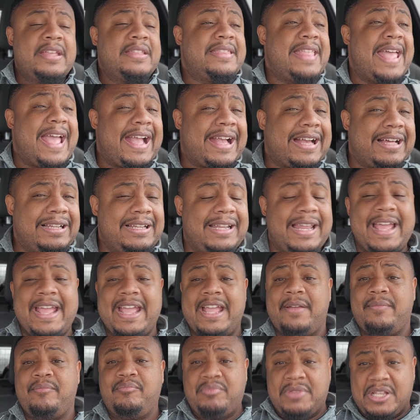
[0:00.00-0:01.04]
that
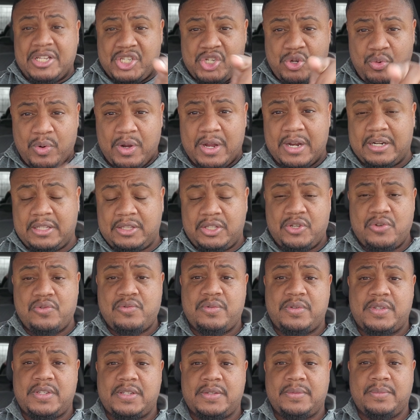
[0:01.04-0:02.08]
claim that you were going to
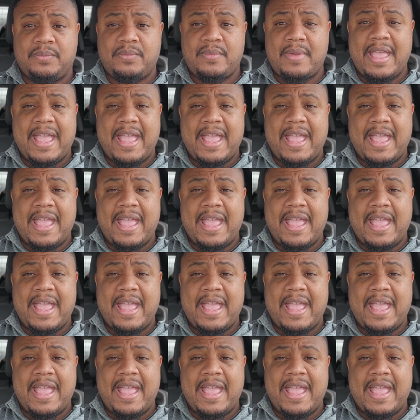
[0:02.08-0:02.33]
lose.